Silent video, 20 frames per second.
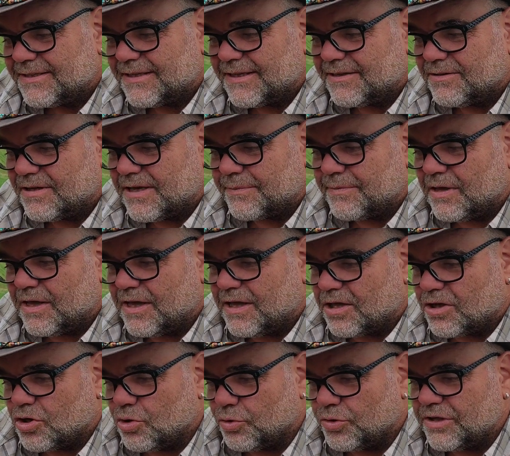Now, coming,
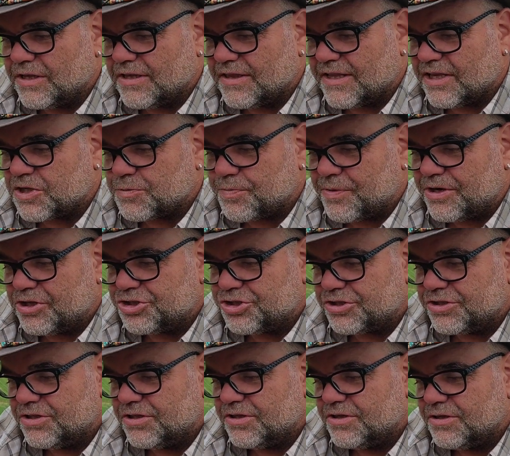uh, coining the
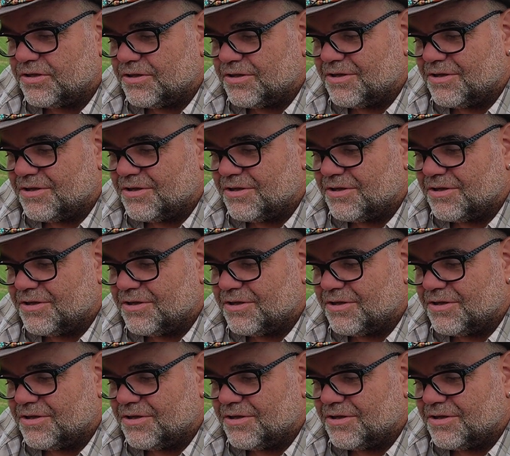expression